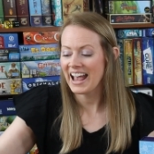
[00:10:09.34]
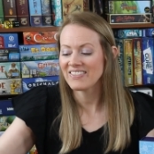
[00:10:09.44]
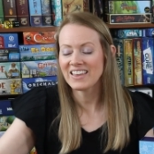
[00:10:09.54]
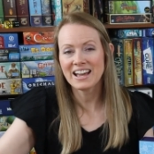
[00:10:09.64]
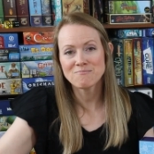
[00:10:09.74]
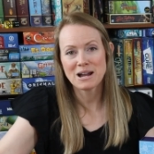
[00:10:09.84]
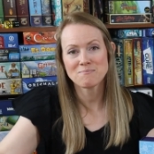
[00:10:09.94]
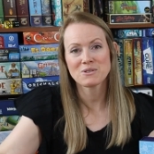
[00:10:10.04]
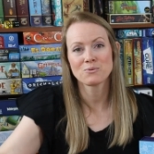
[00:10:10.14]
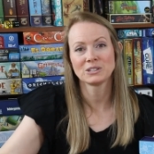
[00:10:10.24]
And that
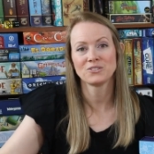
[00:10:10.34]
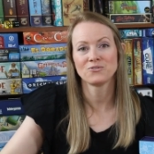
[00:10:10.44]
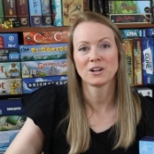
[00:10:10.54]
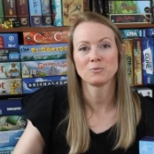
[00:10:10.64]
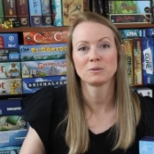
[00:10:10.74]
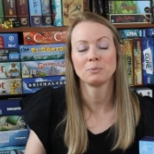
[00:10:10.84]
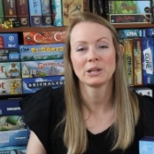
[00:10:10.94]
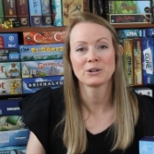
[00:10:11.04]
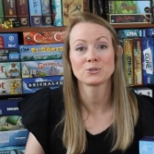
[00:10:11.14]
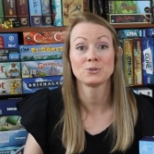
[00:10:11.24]
might be really fun with
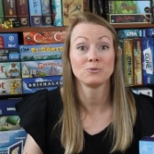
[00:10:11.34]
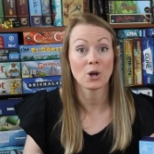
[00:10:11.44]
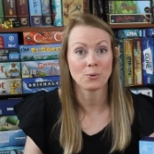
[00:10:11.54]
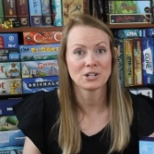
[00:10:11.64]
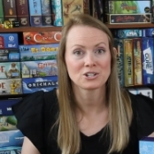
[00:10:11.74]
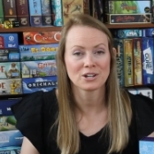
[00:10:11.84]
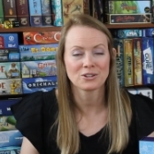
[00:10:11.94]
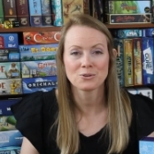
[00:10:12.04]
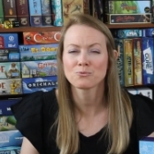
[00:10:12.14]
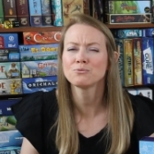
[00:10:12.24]
players who know each
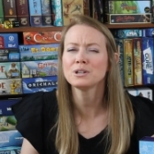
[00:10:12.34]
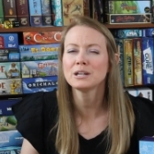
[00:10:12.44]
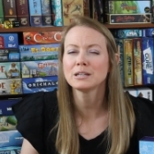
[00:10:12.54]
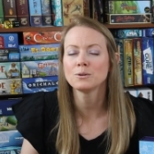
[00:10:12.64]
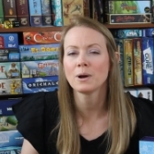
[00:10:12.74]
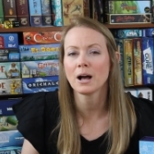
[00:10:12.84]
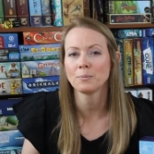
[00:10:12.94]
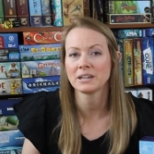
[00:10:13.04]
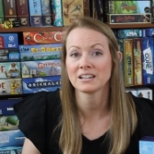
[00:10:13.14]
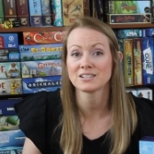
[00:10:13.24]
other really well,
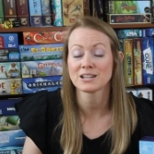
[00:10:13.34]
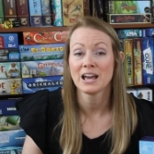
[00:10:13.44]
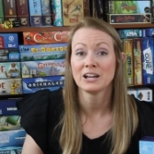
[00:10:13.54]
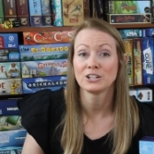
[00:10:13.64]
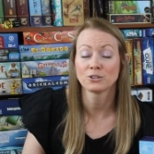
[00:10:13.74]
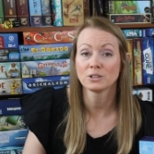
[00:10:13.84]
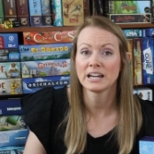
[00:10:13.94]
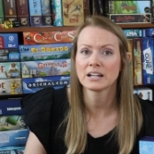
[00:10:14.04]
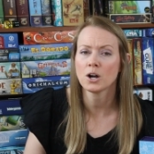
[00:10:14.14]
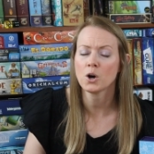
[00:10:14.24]
because you're
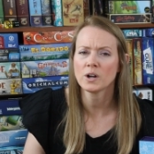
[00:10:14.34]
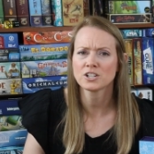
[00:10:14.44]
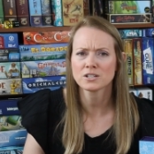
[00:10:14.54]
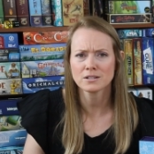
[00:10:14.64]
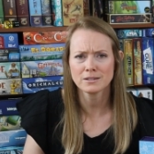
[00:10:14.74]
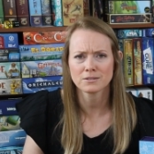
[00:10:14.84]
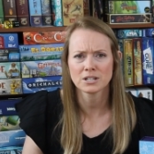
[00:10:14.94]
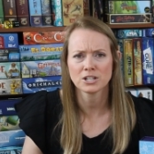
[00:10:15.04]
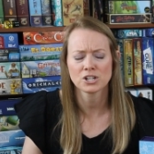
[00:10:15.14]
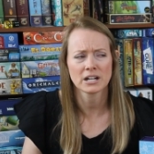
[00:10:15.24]
like, oh, I just saw their
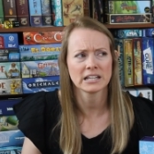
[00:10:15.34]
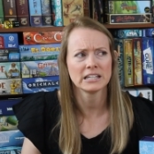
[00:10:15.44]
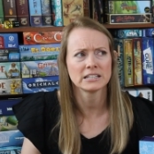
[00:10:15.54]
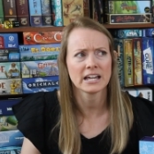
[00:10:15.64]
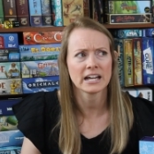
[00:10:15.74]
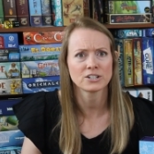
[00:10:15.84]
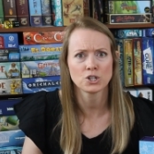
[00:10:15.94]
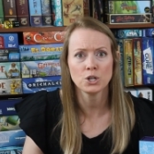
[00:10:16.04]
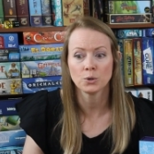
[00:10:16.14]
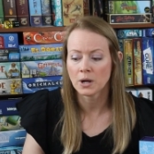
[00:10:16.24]
keychain, I think they had
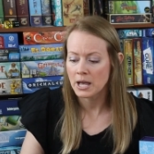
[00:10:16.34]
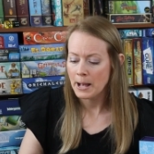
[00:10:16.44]
two.